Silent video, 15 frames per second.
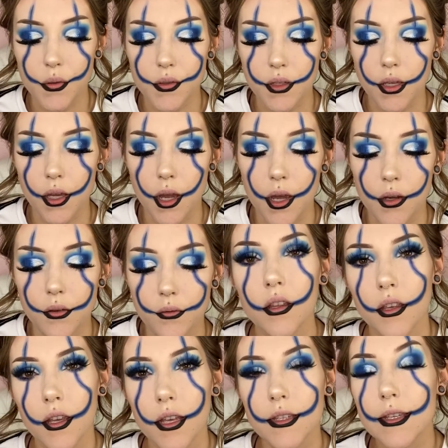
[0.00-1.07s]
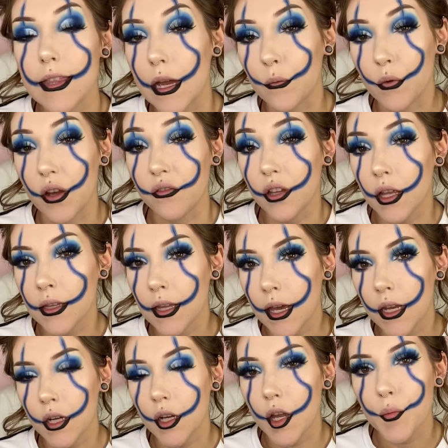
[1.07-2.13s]
and kind of into that Revlon
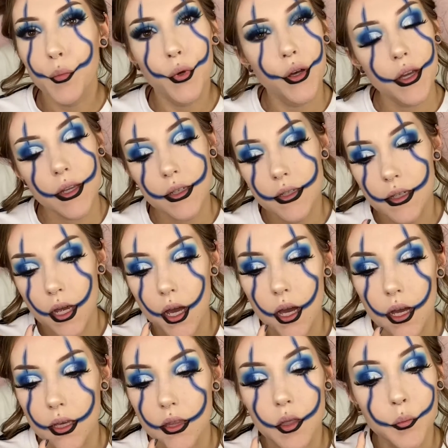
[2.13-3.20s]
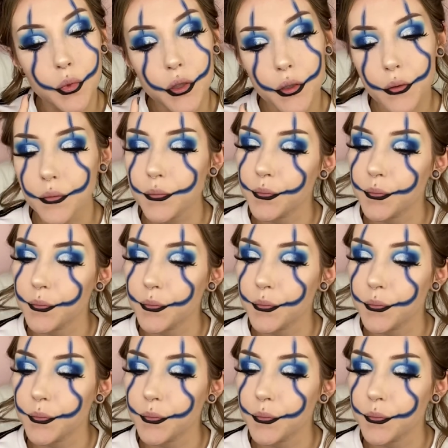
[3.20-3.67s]
liner I put in the blue,